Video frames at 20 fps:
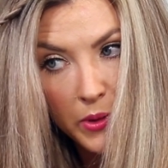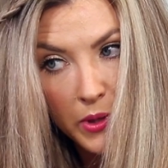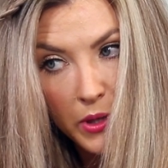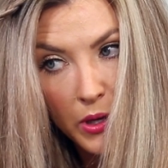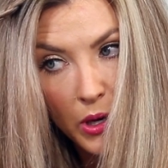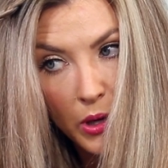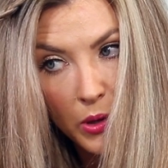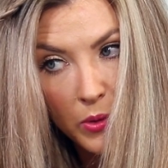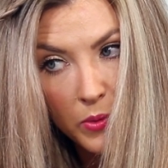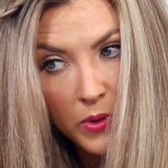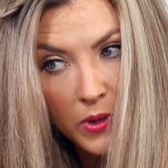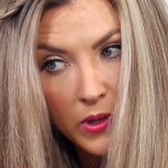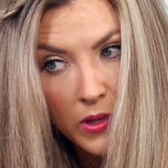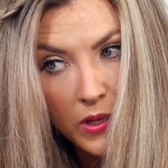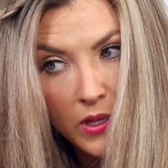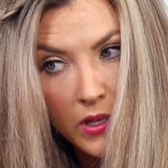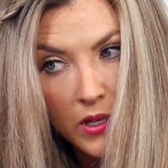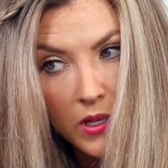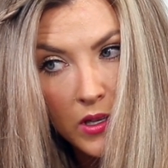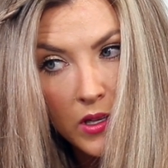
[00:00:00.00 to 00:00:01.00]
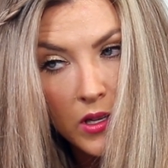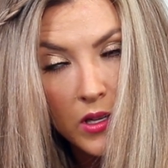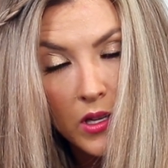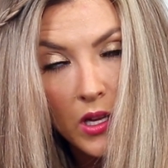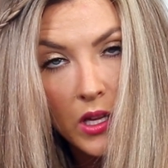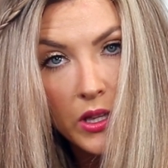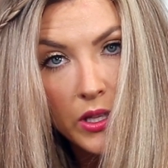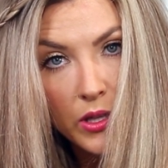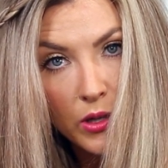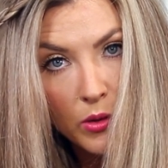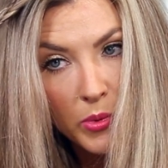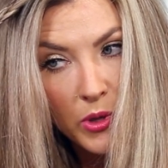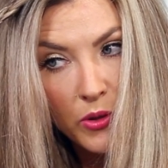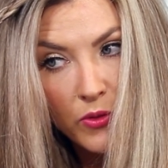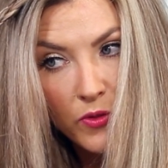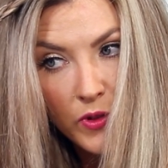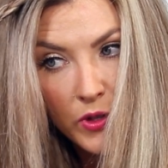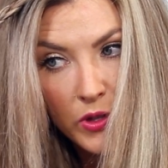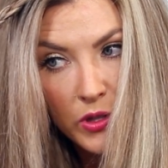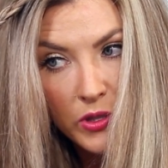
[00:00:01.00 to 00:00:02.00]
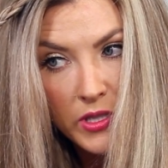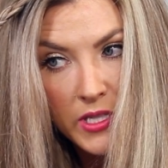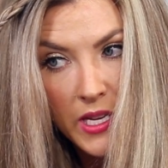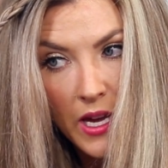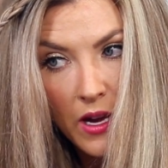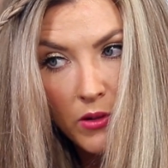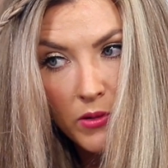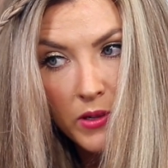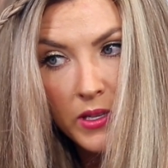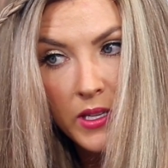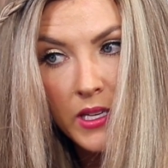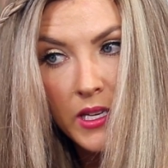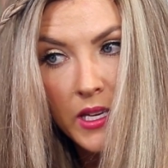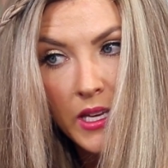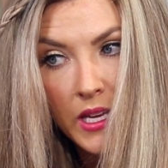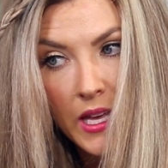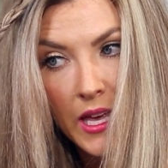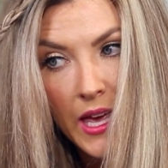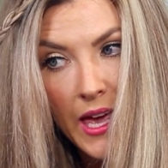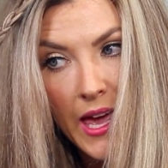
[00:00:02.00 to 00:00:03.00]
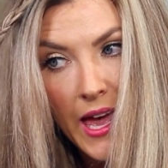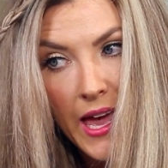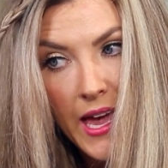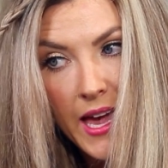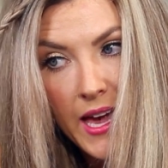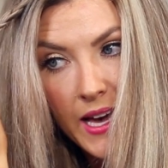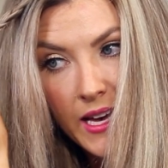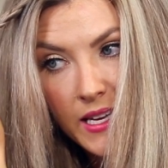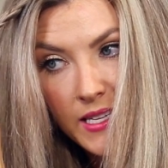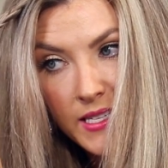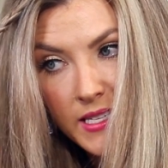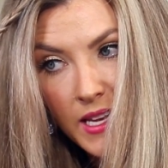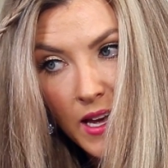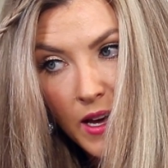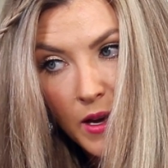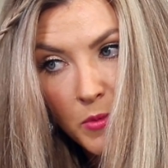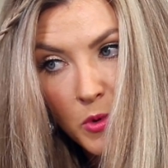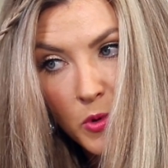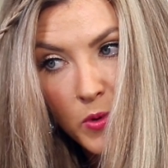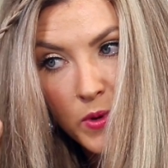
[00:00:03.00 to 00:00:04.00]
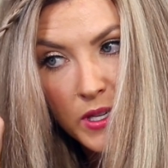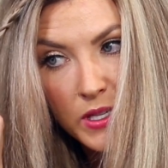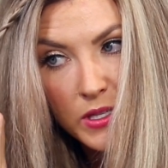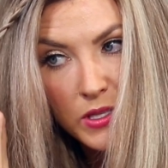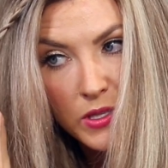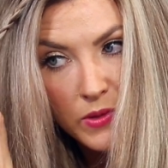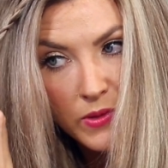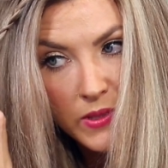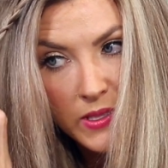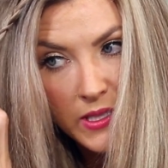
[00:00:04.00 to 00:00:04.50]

would go, a little bit further down, and I'm going to